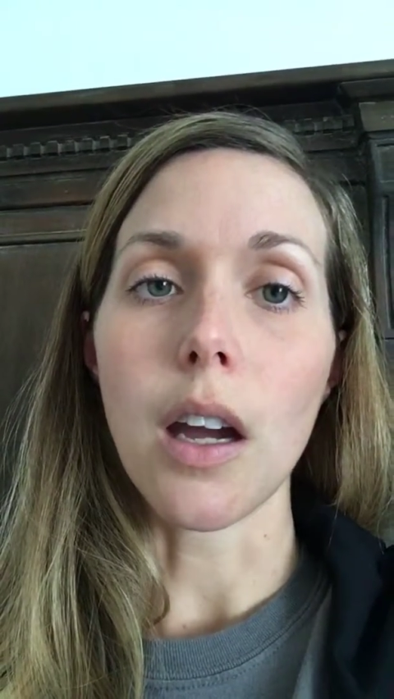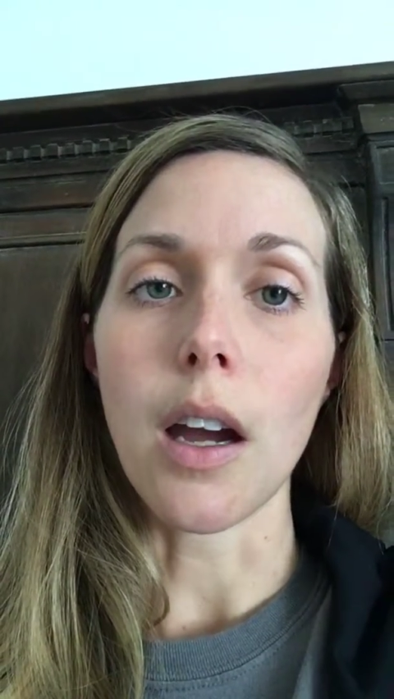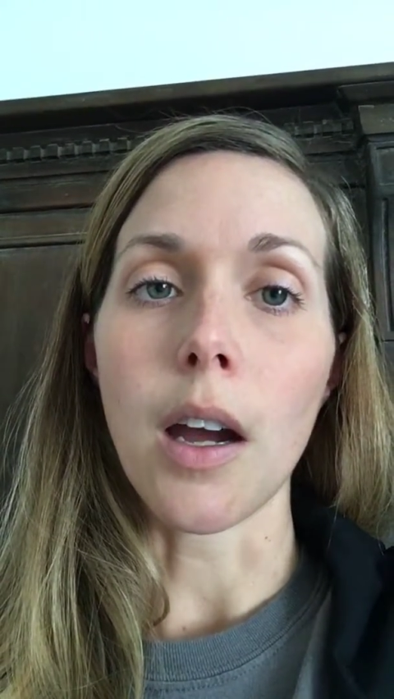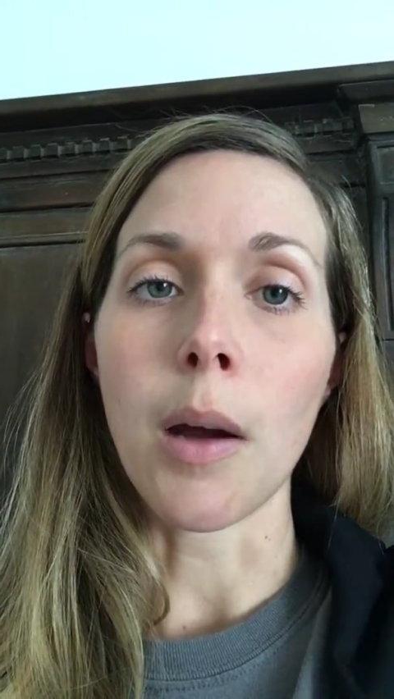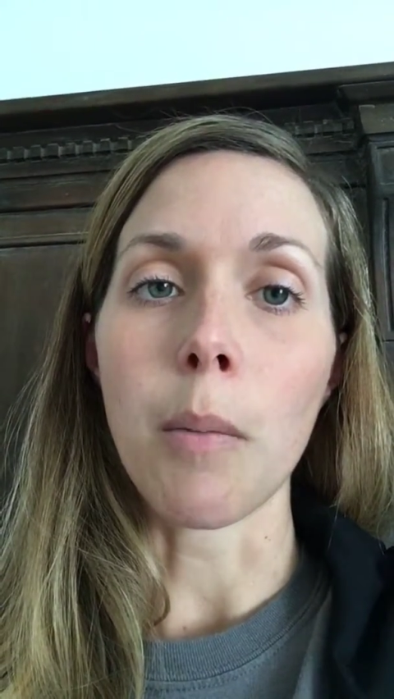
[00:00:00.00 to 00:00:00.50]

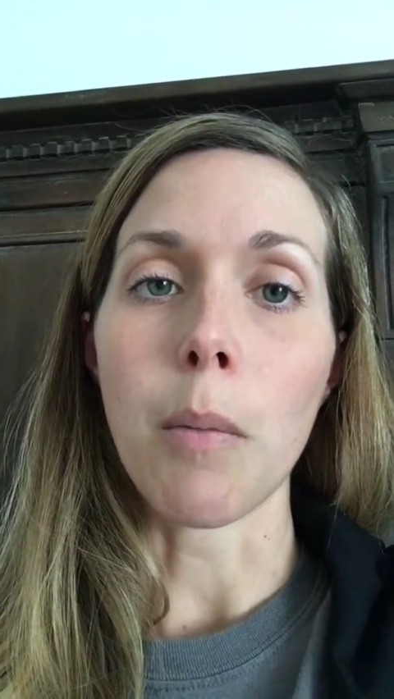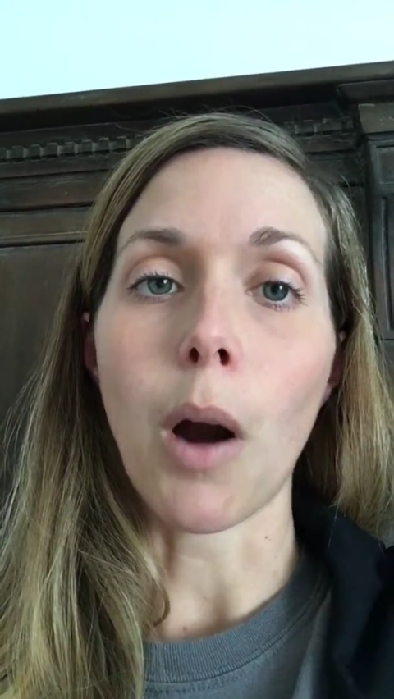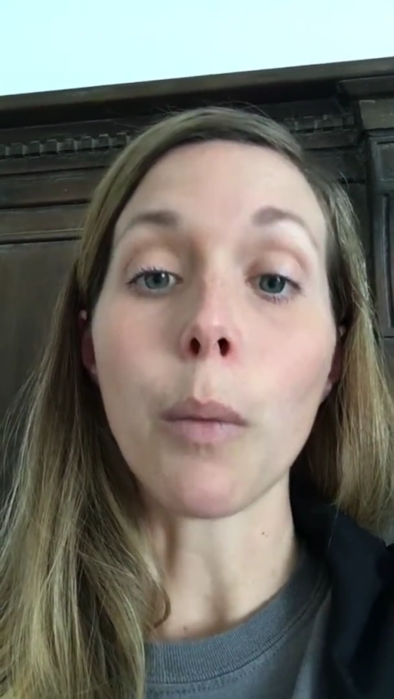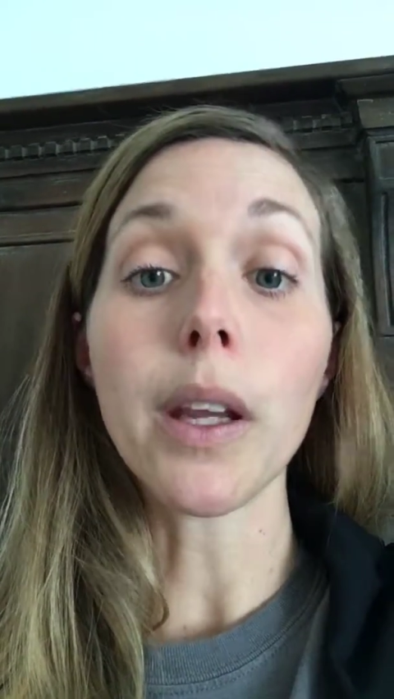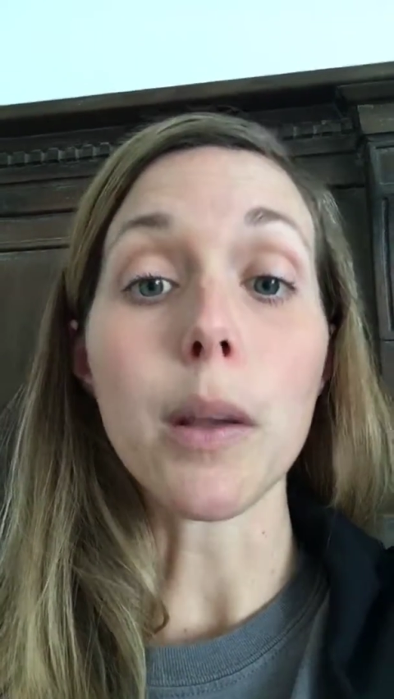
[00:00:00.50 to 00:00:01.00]

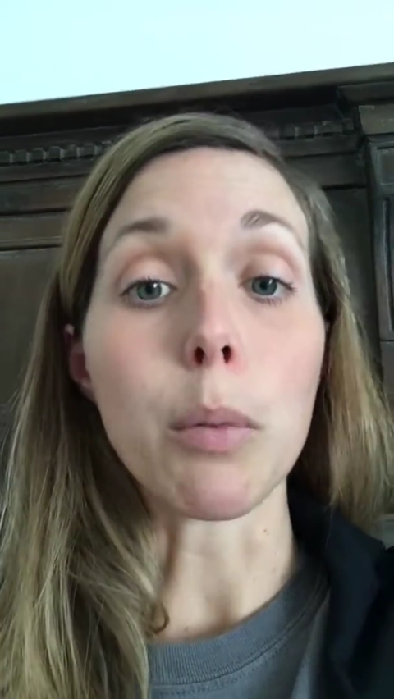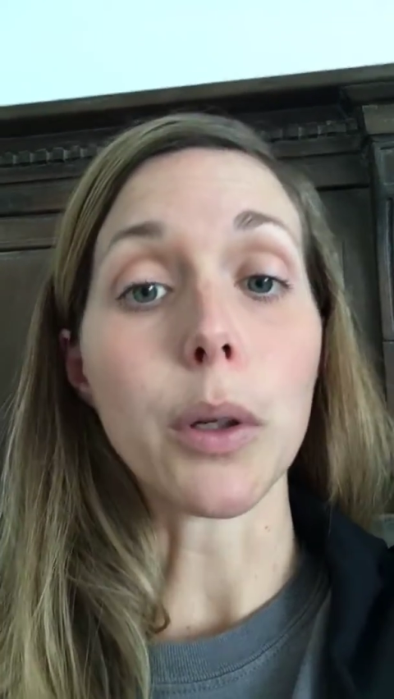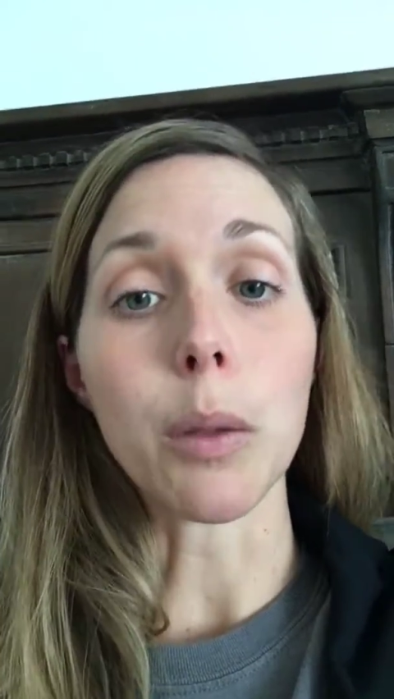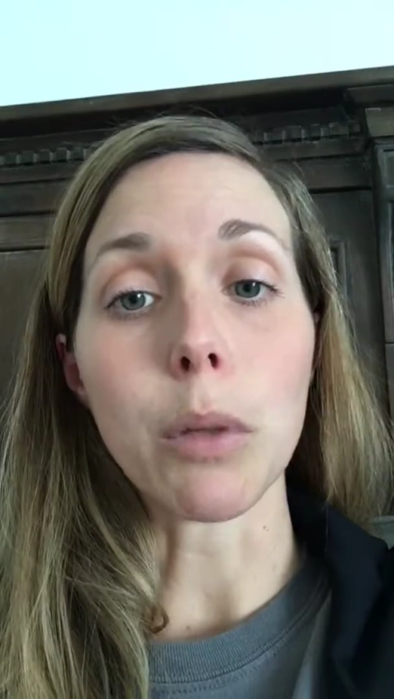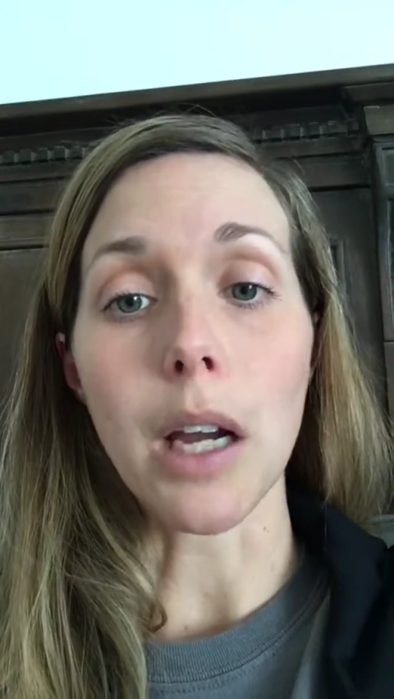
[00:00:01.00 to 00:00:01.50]
are really the
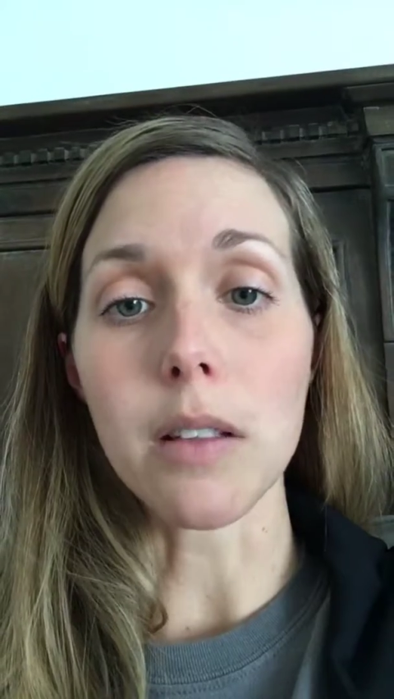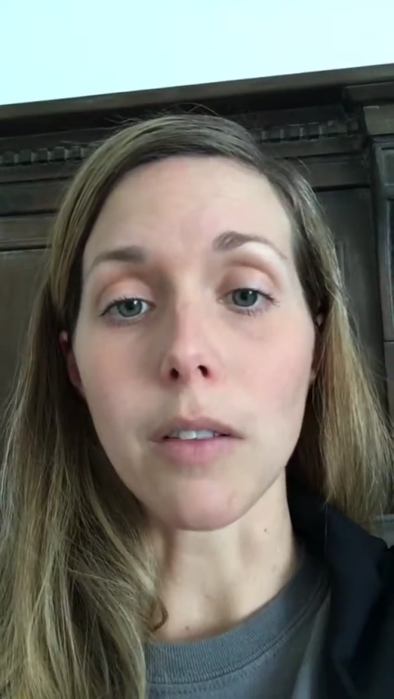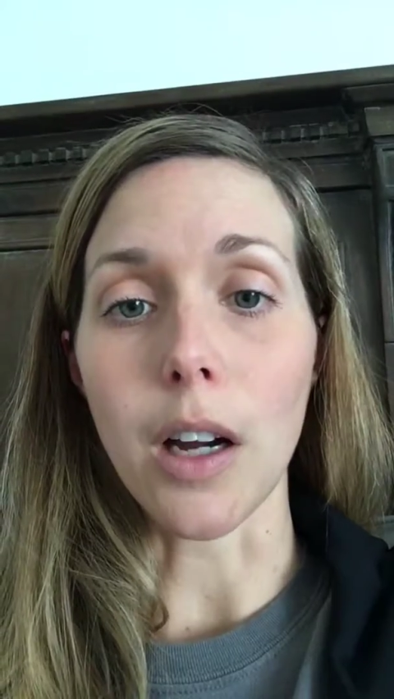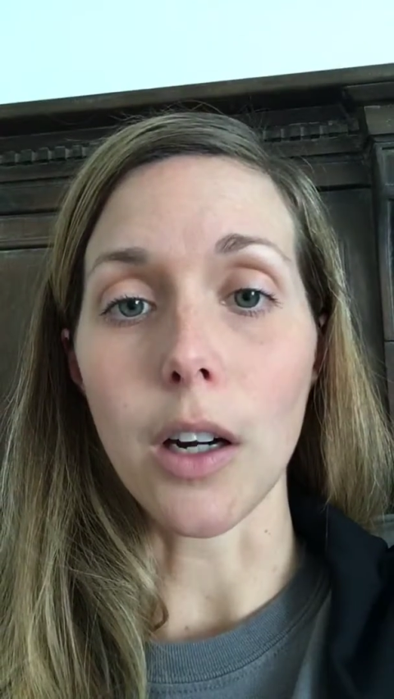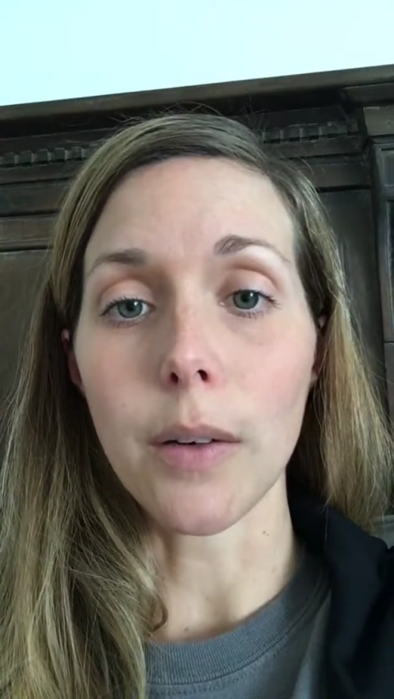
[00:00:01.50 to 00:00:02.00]
building blocks
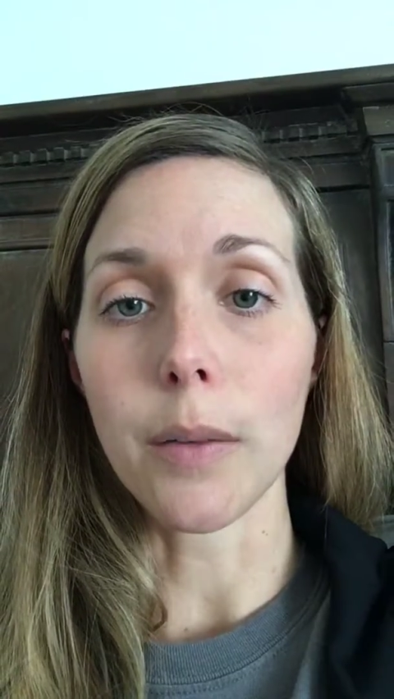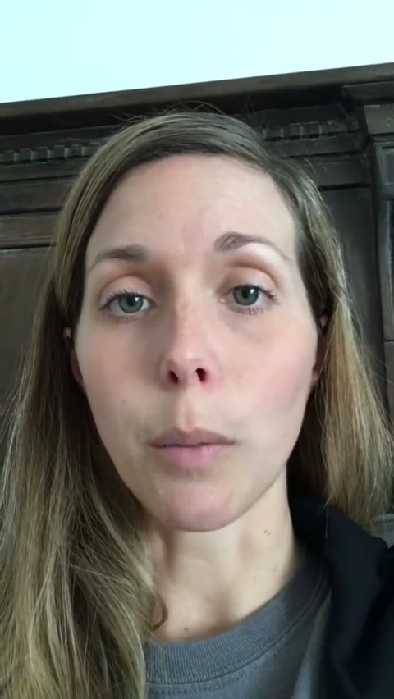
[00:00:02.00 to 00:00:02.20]
of art.